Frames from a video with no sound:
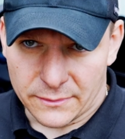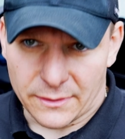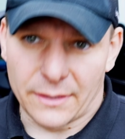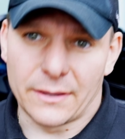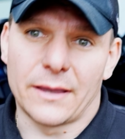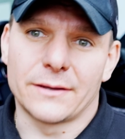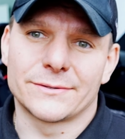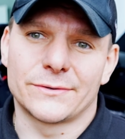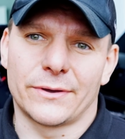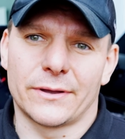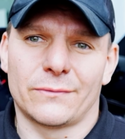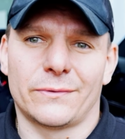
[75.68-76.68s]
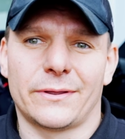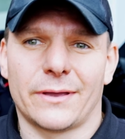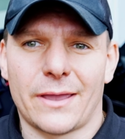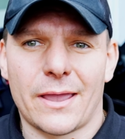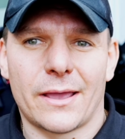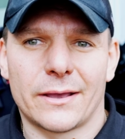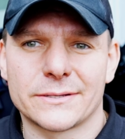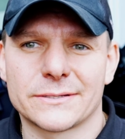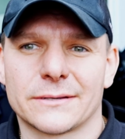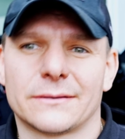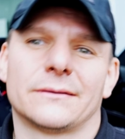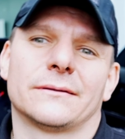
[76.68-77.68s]
Again, together with the
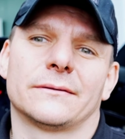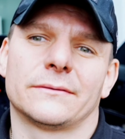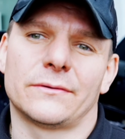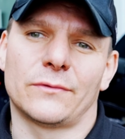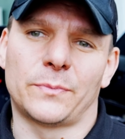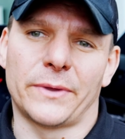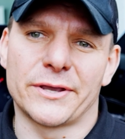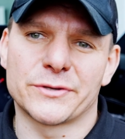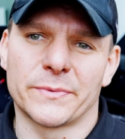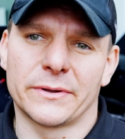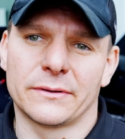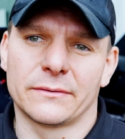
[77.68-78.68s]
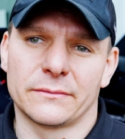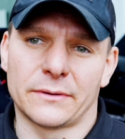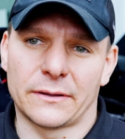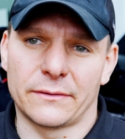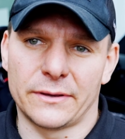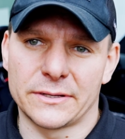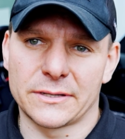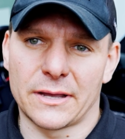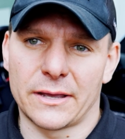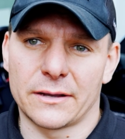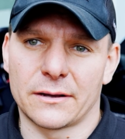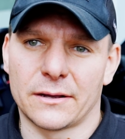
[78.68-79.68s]
EIS, the replacement, this
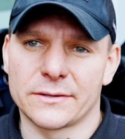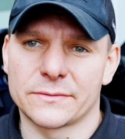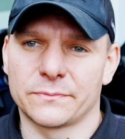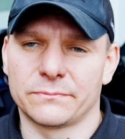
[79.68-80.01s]
guy costs